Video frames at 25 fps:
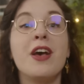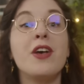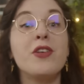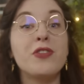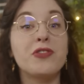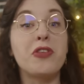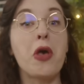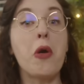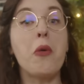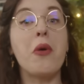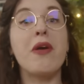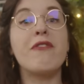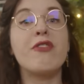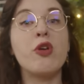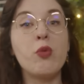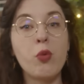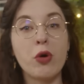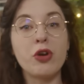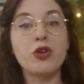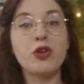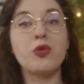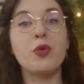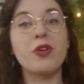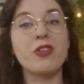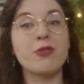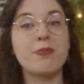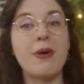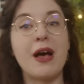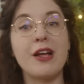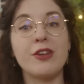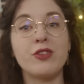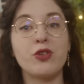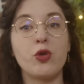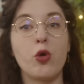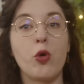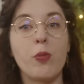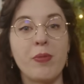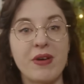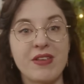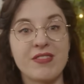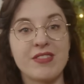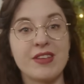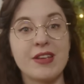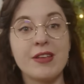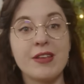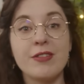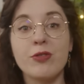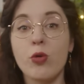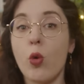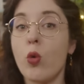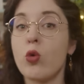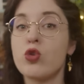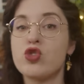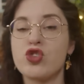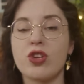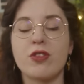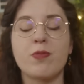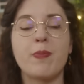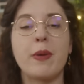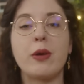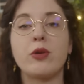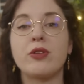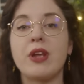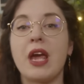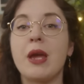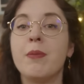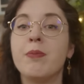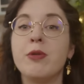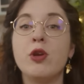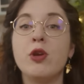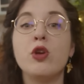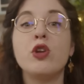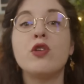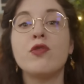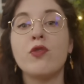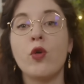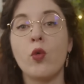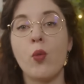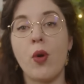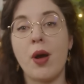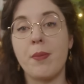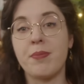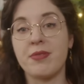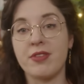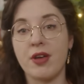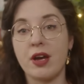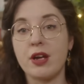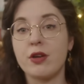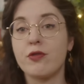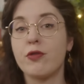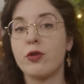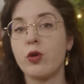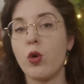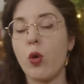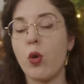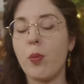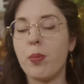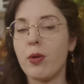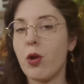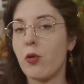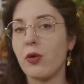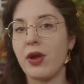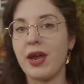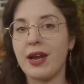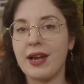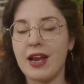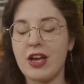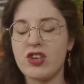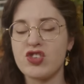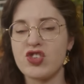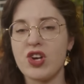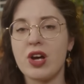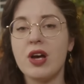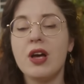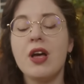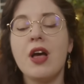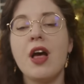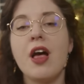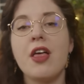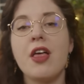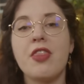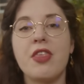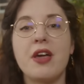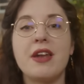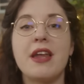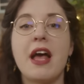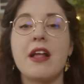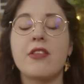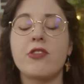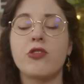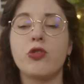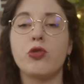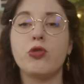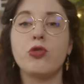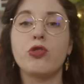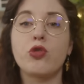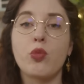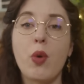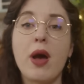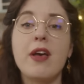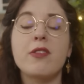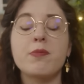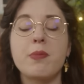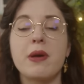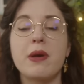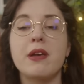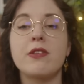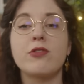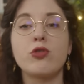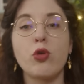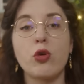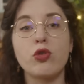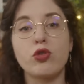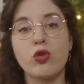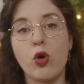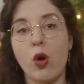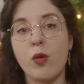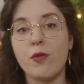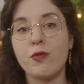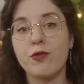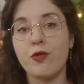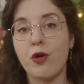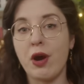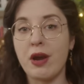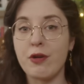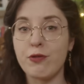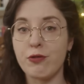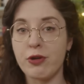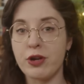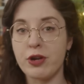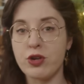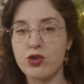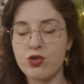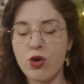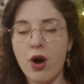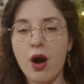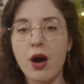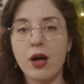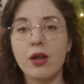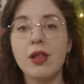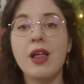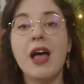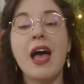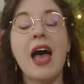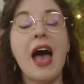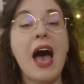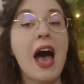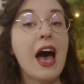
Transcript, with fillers: So if you want to expand your business or just build a beautiful website for your blogging leisure, then head to squarespace.com for a free trial.